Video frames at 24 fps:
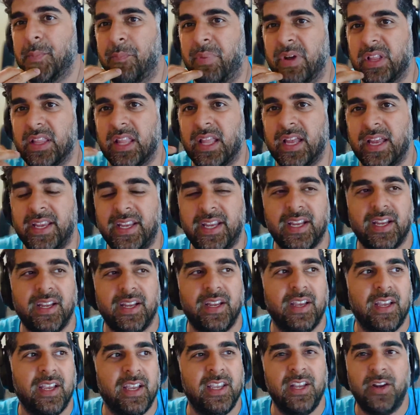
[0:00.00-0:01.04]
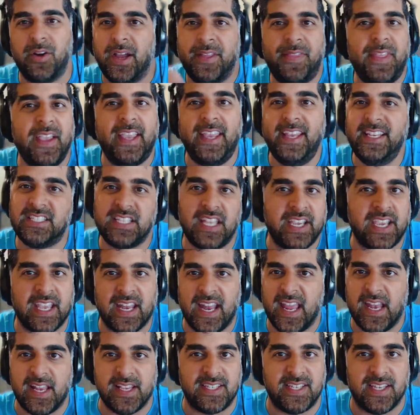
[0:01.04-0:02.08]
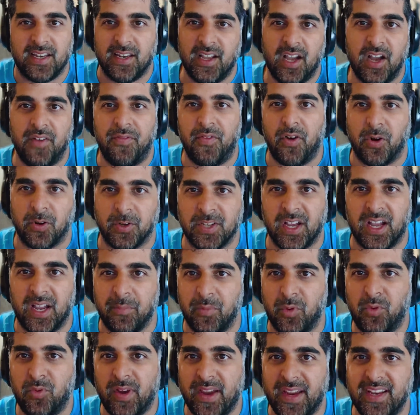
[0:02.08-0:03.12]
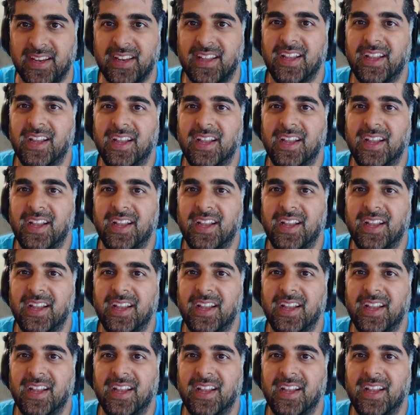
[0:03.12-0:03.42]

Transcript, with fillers: But like you know, I think he's like an Edison of our time. Great.